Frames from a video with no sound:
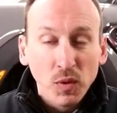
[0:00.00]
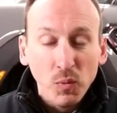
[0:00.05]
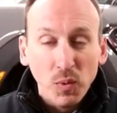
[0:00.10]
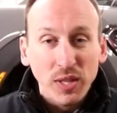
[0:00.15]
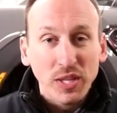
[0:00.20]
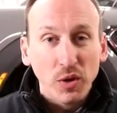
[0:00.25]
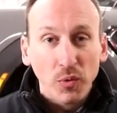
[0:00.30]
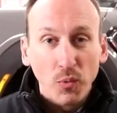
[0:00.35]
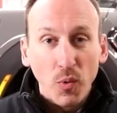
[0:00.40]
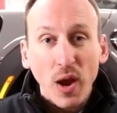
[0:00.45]

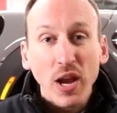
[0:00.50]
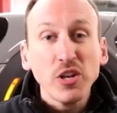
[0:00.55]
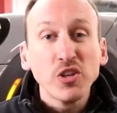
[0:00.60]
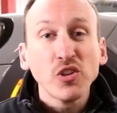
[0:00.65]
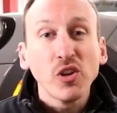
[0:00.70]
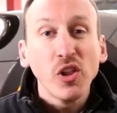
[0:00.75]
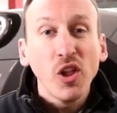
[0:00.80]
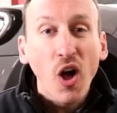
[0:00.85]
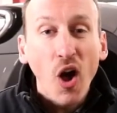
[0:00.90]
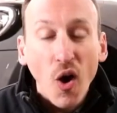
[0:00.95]
When the
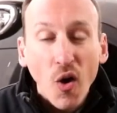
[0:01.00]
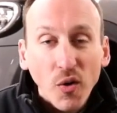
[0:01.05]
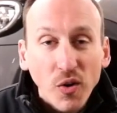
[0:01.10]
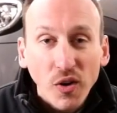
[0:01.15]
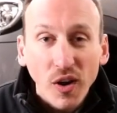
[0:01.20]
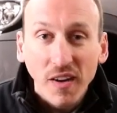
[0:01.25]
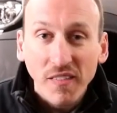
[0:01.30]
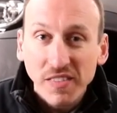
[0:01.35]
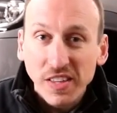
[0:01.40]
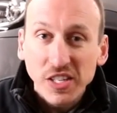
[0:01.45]
original
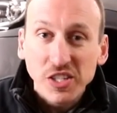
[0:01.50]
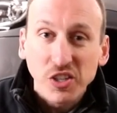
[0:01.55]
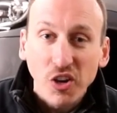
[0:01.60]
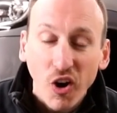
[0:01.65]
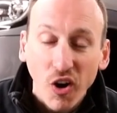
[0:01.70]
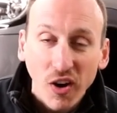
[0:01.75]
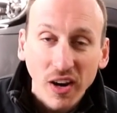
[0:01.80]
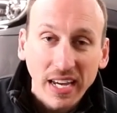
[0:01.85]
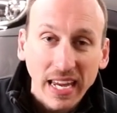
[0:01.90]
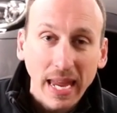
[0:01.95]
owner of this
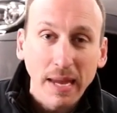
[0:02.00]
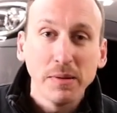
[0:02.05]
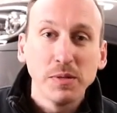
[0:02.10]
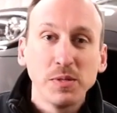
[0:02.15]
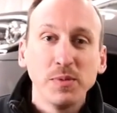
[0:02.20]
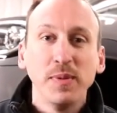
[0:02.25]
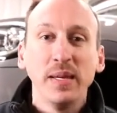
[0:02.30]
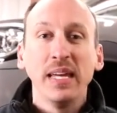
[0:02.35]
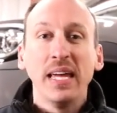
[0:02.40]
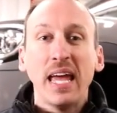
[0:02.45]
car
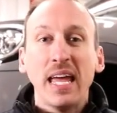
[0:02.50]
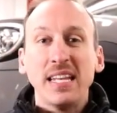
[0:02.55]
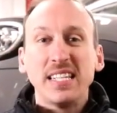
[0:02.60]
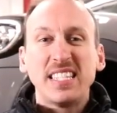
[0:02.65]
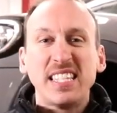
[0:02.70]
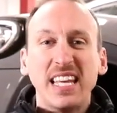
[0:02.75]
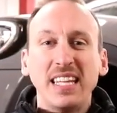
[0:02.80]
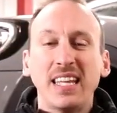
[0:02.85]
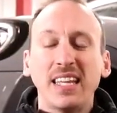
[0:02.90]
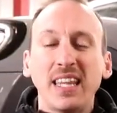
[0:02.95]
came to me
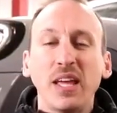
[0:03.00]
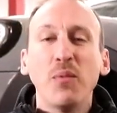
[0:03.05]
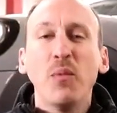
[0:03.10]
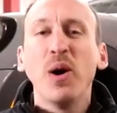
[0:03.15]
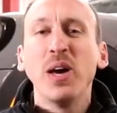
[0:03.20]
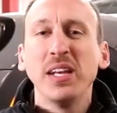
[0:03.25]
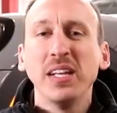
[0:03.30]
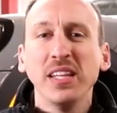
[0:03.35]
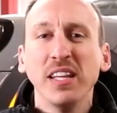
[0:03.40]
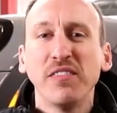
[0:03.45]
and said that they
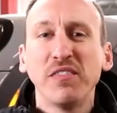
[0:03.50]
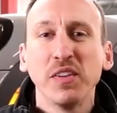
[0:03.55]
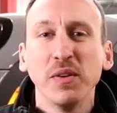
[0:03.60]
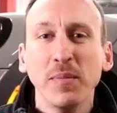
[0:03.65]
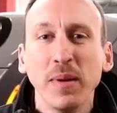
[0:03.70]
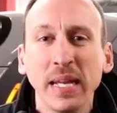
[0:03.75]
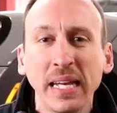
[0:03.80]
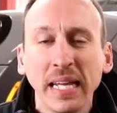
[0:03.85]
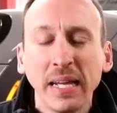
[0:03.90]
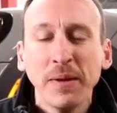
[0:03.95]
wanted to lift their
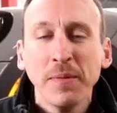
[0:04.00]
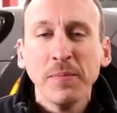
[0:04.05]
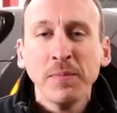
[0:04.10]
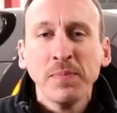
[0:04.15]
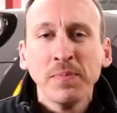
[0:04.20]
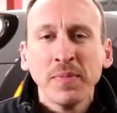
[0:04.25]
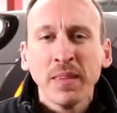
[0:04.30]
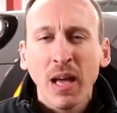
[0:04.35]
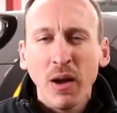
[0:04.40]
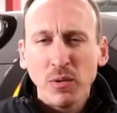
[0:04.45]
Mini,
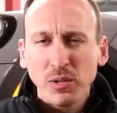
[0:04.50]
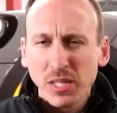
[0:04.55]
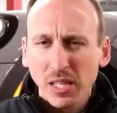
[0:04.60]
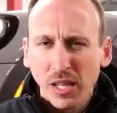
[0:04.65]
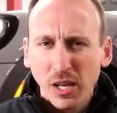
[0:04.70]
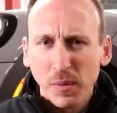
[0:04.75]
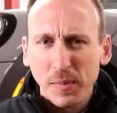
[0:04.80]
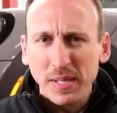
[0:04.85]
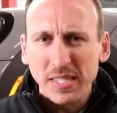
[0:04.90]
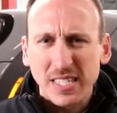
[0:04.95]
I was a
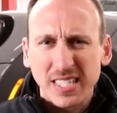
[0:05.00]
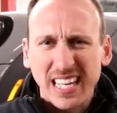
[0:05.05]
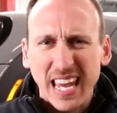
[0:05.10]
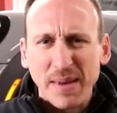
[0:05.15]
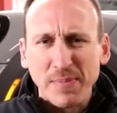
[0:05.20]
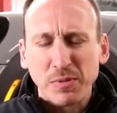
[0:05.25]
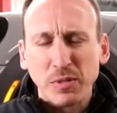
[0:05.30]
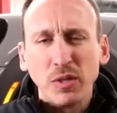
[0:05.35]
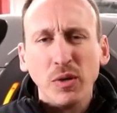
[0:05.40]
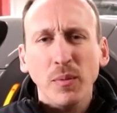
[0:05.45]
little bit
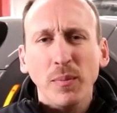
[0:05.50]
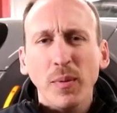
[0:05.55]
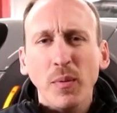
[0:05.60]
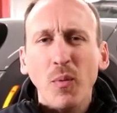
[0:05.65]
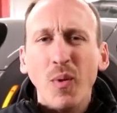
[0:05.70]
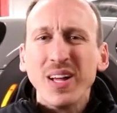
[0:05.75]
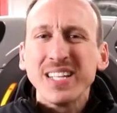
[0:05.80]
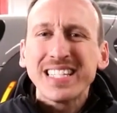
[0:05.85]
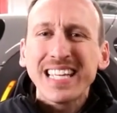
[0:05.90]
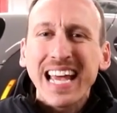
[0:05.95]
skeptical,
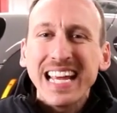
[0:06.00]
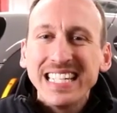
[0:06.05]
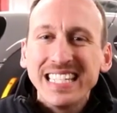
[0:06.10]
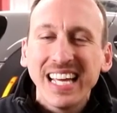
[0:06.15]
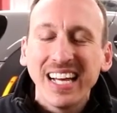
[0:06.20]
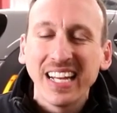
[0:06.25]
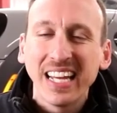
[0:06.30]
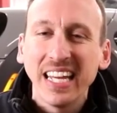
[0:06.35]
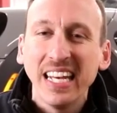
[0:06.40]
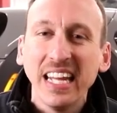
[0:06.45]
but once I
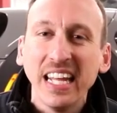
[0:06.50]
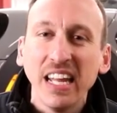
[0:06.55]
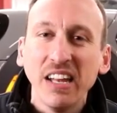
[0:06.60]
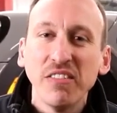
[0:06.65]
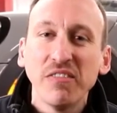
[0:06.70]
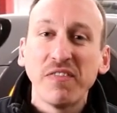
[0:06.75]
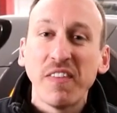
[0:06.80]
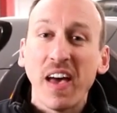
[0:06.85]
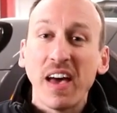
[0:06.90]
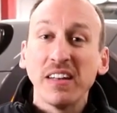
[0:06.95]
dug in it
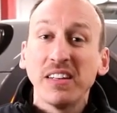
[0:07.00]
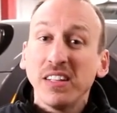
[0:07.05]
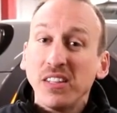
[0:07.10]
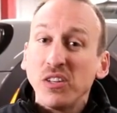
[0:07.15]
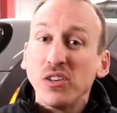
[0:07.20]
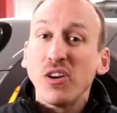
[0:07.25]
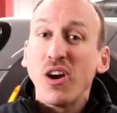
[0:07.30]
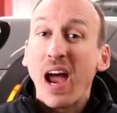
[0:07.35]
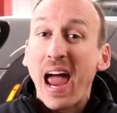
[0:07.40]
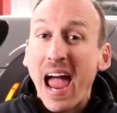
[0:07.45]
and found that
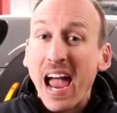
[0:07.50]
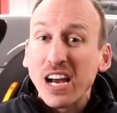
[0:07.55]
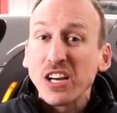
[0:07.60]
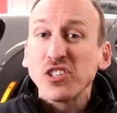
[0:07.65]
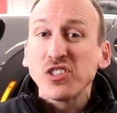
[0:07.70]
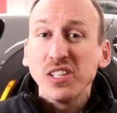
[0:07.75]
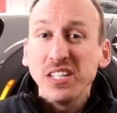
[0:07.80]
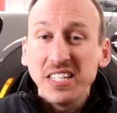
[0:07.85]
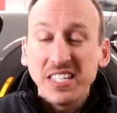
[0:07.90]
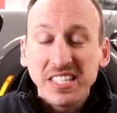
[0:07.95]
there are
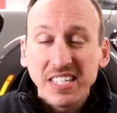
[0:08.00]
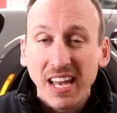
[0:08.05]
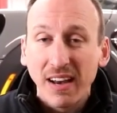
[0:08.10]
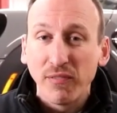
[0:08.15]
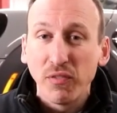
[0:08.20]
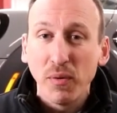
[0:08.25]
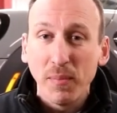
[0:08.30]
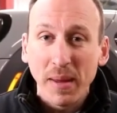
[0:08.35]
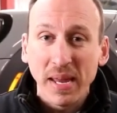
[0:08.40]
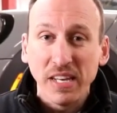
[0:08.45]
actually
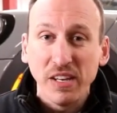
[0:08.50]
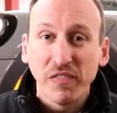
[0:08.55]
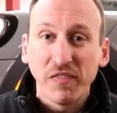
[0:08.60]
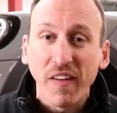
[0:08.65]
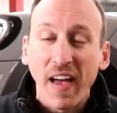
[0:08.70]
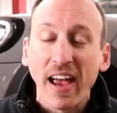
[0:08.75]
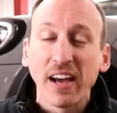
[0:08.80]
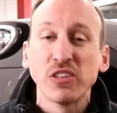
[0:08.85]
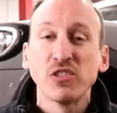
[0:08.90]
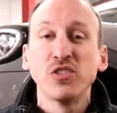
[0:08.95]
several
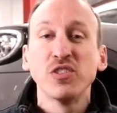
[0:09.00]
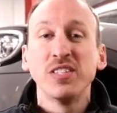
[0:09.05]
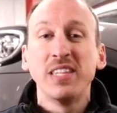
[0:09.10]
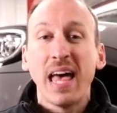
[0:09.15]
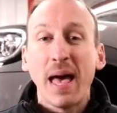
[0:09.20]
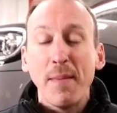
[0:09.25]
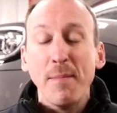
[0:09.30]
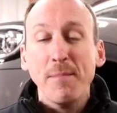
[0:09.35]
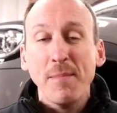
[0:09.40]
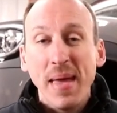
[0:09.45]
manufacturers
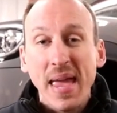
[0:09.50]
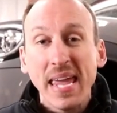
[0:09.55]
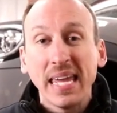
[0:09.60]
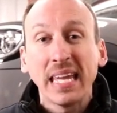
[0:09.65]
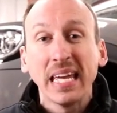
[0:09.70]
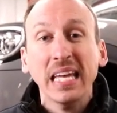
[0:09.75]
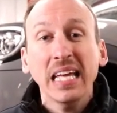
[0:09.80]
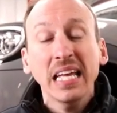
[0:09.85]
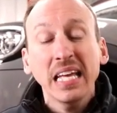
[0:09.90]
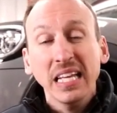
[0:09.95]
that
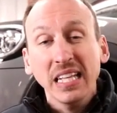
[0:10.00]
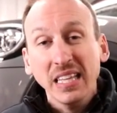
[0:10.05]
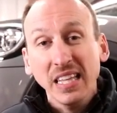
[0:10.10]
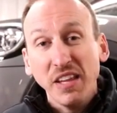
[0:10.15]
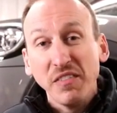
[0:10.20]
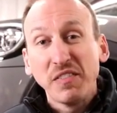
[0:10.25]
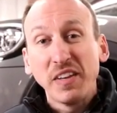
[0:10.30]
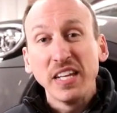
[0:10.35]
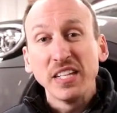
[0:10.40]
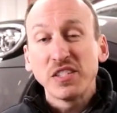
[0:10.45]
make
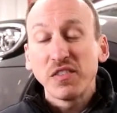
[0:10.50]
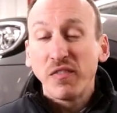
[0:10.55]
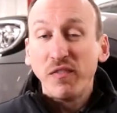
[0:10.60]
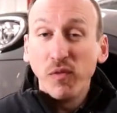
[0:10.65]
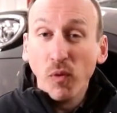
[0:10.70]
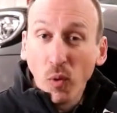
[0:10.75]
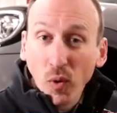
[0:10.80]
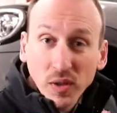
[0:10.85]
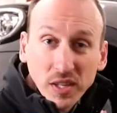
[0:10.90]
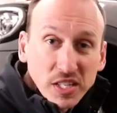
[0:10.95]
lift kits
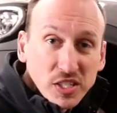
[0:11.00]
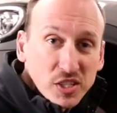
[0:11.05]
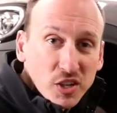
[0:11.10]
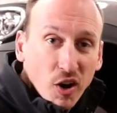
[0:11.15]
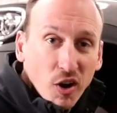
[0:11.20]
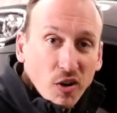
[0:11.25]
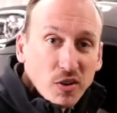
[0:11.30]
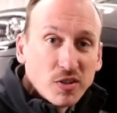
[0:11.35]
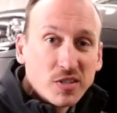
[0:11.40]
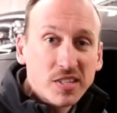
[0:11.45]
for these
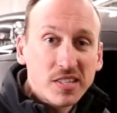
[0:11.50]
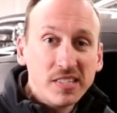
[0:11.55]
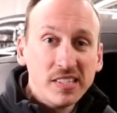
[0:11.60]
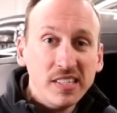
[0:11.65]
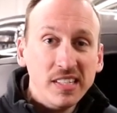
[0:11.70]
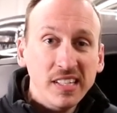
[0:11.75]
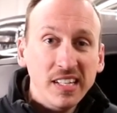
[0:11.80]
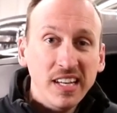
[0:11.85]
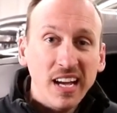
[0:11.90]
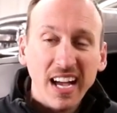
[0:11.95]
cars,
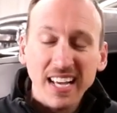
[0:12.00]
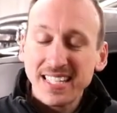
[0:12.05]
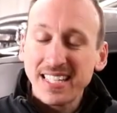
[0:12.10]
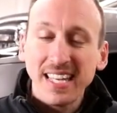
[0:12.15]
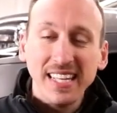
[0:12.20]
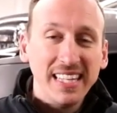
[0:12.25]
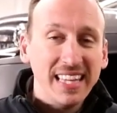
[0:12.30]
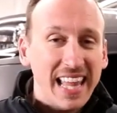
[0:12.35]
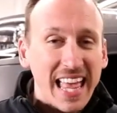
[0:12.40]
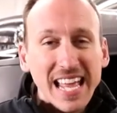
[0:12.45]
I
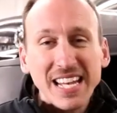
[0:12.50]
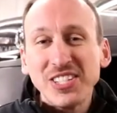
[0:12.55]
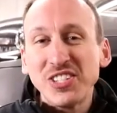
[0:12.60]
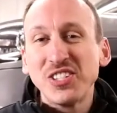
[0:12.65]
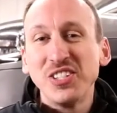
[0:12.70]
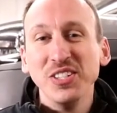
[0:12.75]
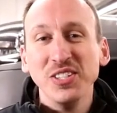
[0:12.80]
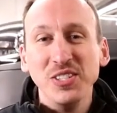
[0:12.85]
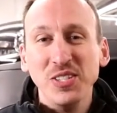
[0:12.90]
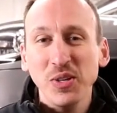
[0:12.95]
said,
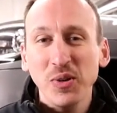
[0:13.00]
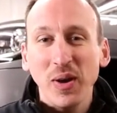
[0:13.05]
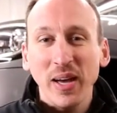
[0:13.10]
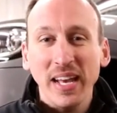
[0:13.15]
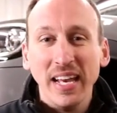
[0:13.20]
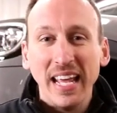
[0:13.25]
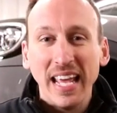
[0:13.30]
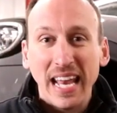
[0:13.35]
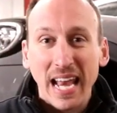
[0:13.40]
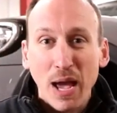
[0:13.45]
let's do
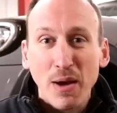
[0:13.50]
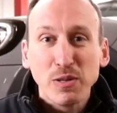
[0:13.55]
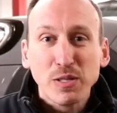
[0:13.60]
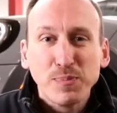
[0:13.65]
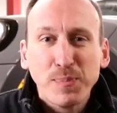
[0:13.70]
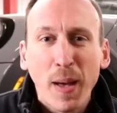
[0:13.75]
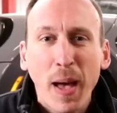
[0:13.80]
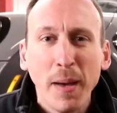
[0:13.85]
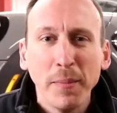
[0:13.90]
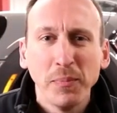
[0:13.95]
it. And I
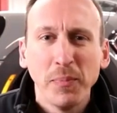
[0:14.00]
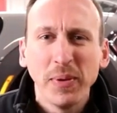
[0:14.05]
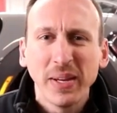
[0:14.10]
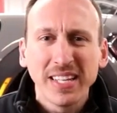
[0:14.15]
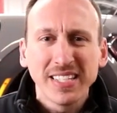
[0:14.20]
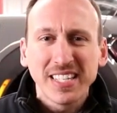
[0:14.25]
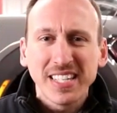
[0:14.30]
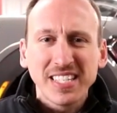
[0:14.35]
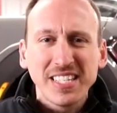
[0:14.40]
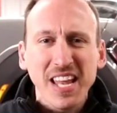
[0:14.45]
was pumped
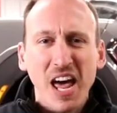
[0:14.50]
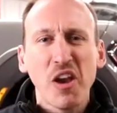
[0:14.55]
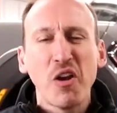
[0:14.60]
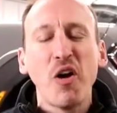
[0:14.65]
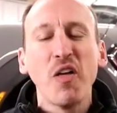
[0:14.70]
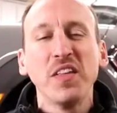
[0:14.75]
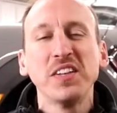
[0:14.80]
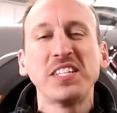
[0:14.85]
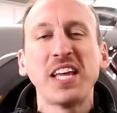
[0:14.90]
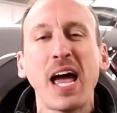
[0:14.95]
because it's not
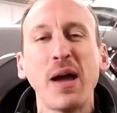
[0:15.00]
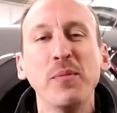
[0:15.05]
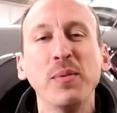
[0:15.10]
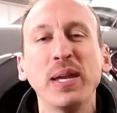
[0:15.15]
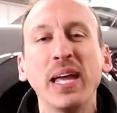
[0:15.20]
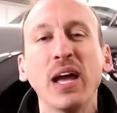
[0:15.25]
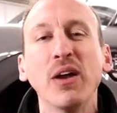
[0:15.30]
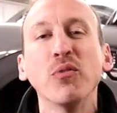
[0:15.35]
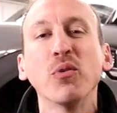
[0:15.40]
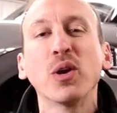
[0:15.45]
all the time
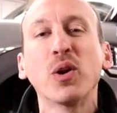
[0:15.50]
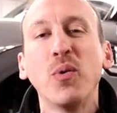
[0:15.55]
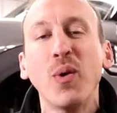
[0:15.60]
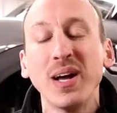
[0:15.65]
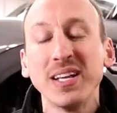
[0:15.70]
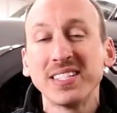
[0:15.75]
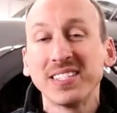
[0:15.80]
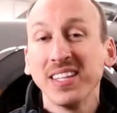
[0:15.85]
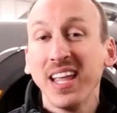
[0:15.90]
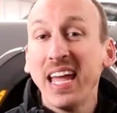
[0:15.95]
we get
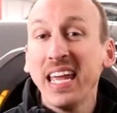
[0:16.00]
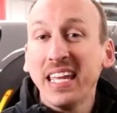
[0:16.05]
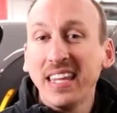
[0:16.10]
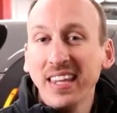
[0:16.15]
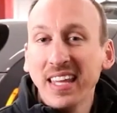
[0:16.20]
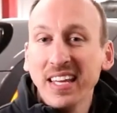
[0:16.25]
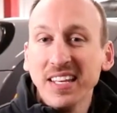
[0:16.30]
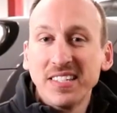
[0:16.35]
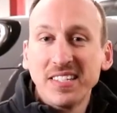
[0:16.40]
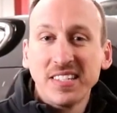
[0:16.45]
requests like
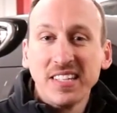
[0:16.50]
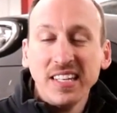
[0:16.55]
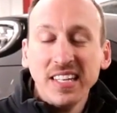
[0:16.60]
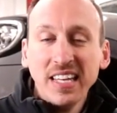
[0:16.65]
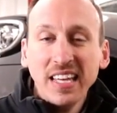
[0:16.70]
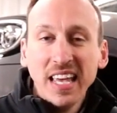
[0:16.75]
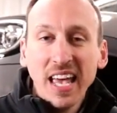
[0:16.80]
this.